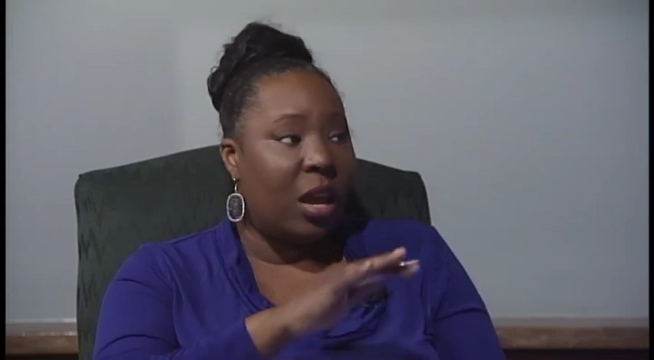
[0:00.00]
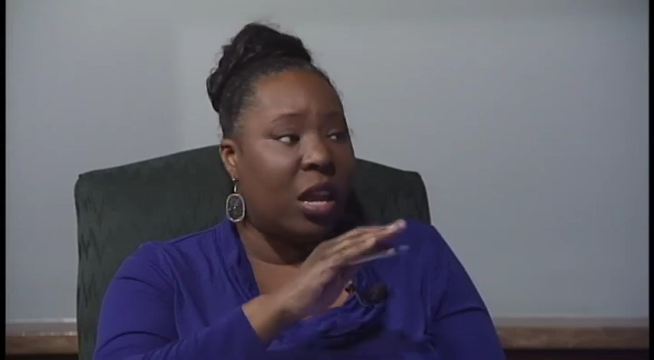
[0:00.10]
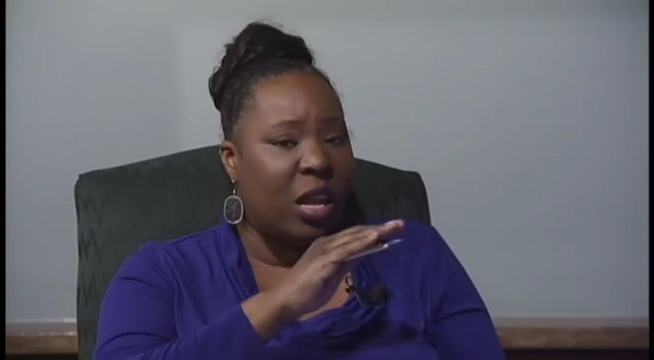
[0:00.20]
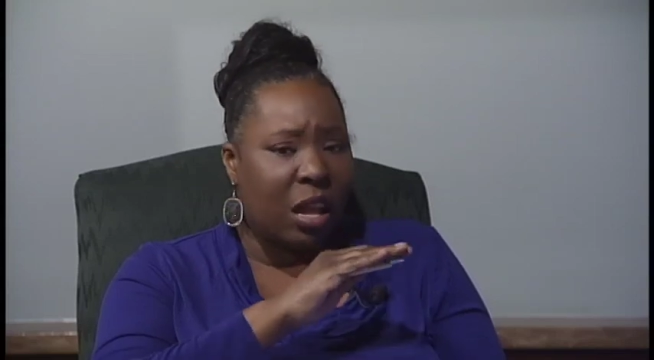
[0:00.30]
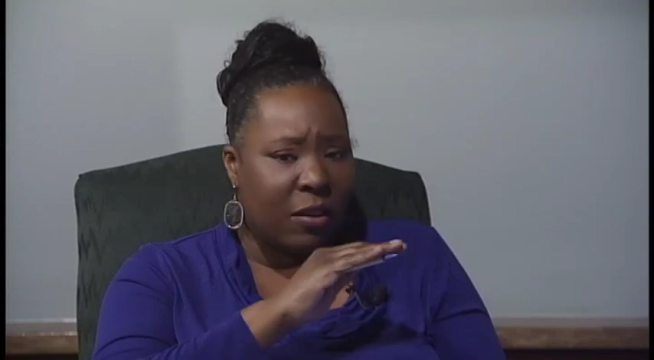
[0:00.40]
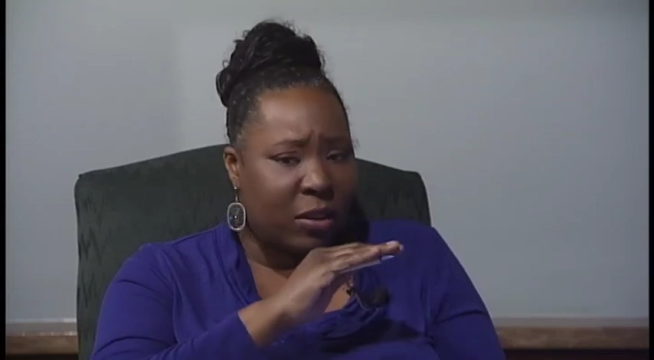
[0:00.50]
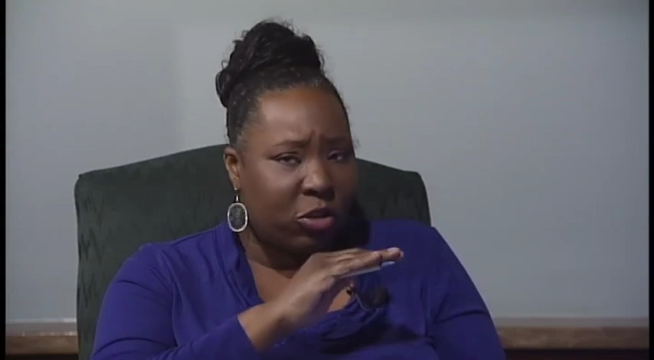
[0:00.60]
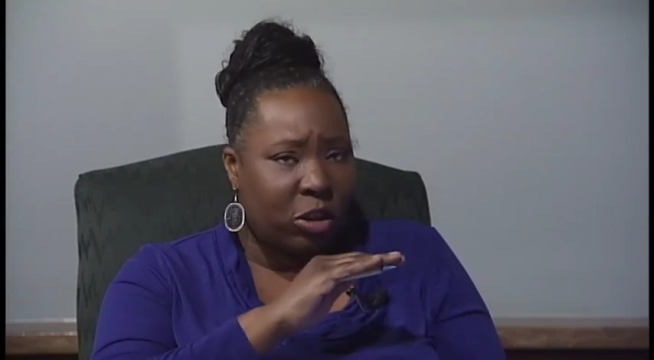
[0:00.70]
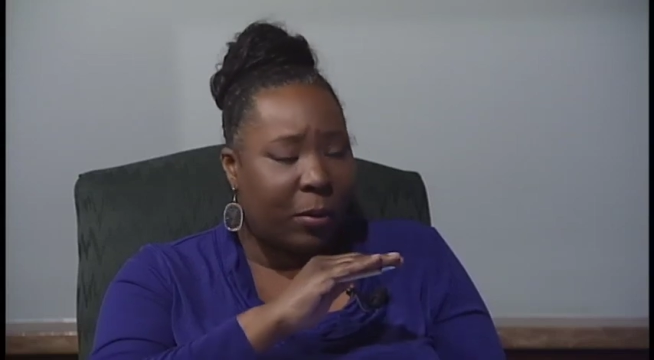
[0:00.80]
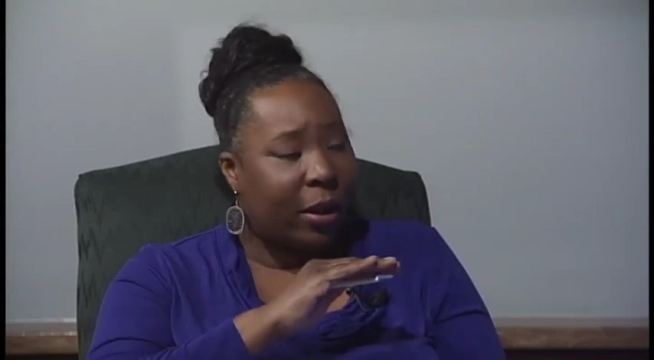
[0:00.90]
He loves
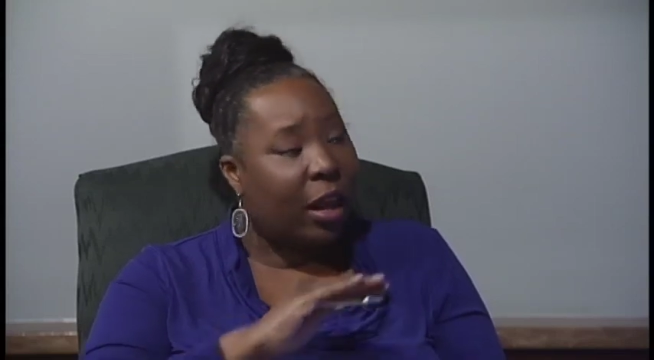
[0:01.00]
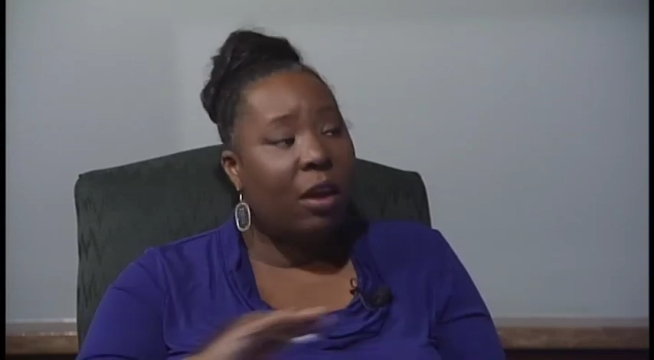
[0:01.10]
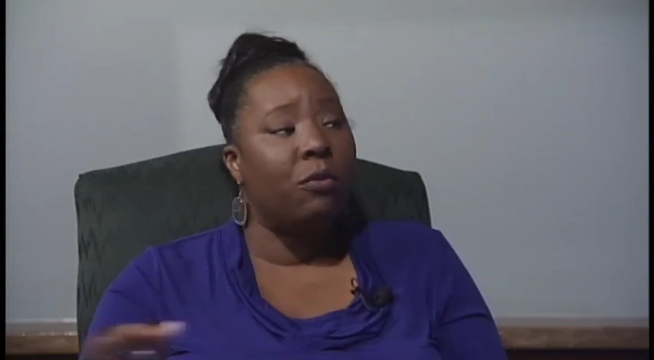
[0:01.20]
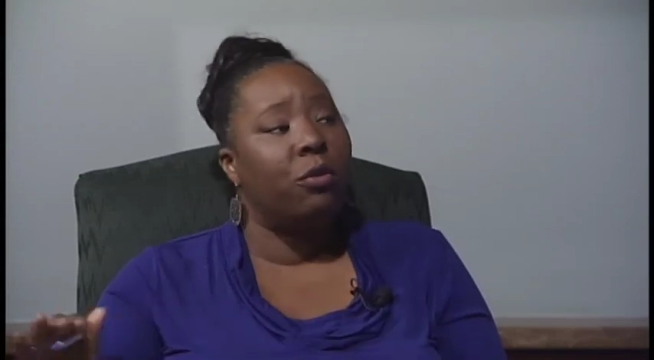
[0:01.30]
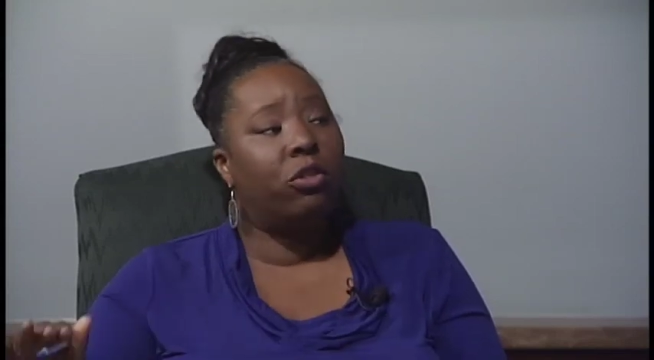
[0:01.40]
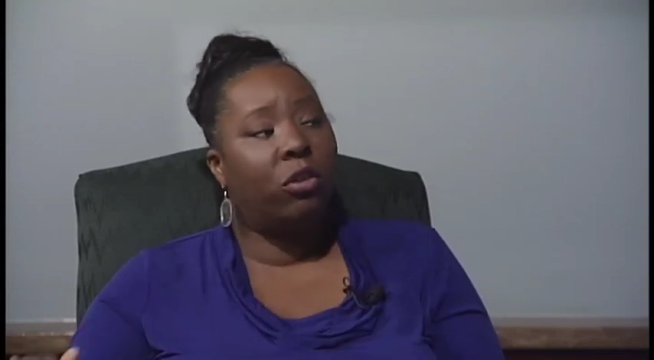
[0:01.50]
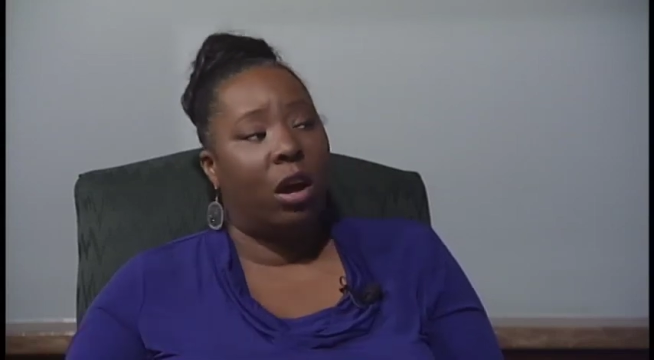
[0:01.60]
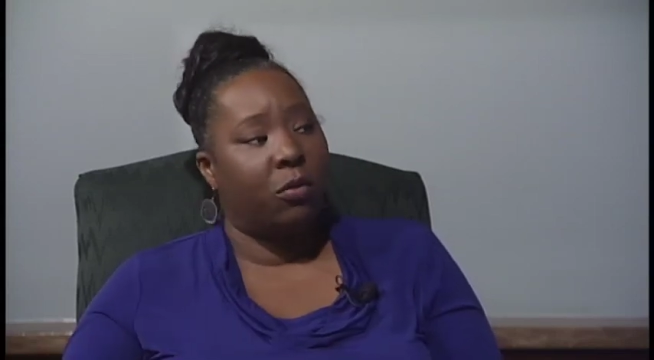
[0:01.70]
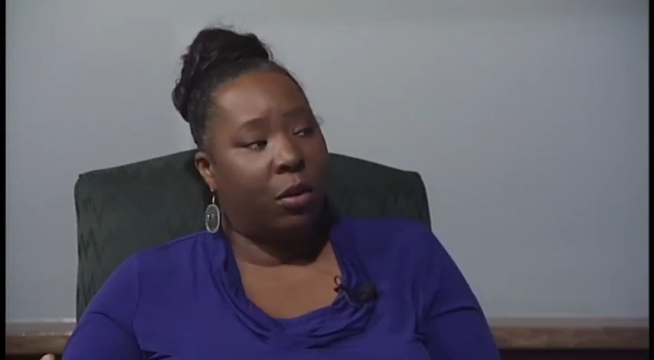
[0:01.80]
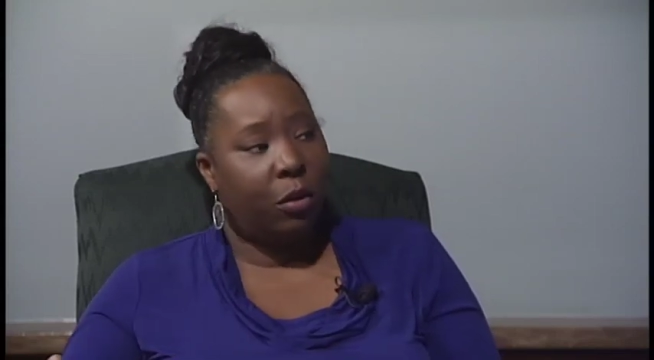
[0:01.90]
just about every
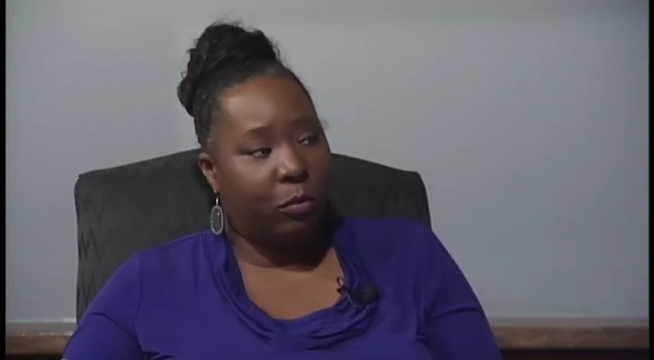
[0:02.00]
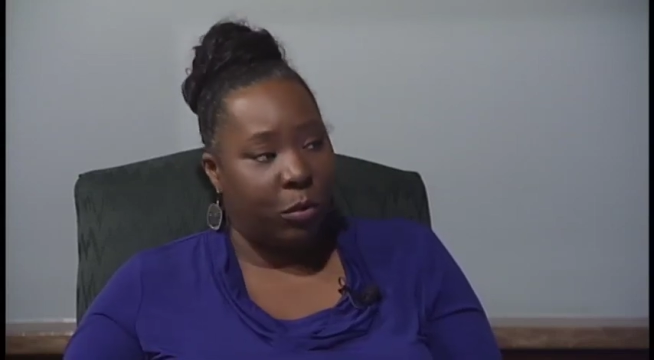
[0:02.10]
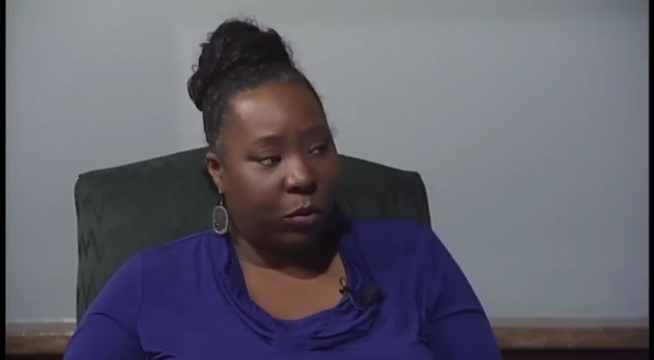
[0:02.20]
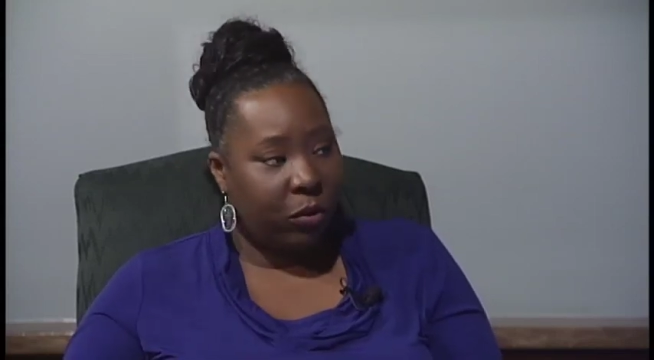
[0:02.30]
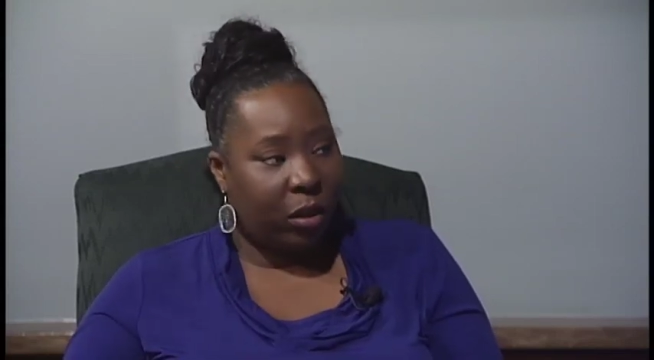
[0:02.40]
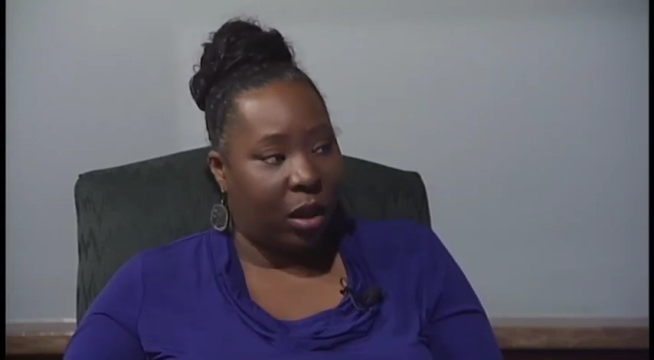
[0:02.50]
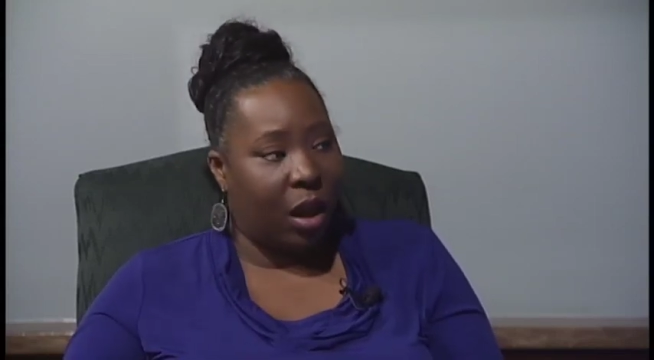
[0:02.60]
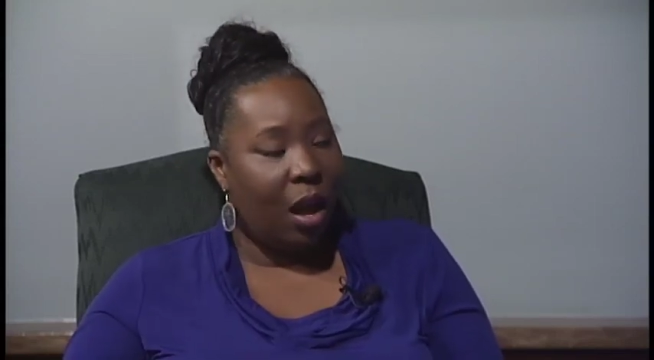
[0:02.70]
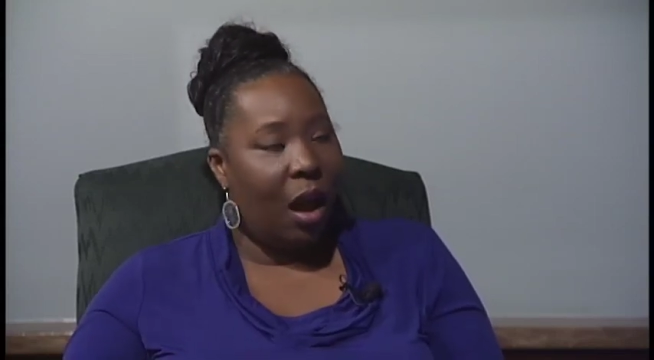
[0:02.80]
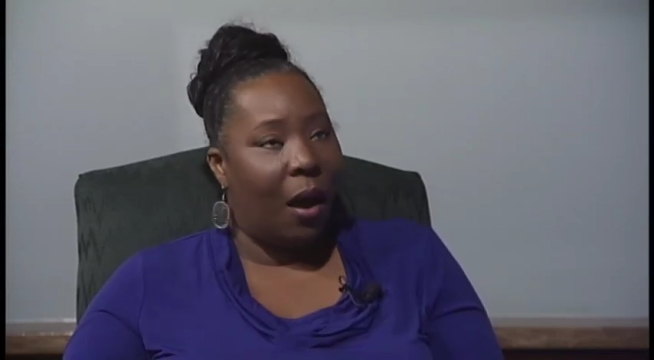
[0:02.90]
genre of music.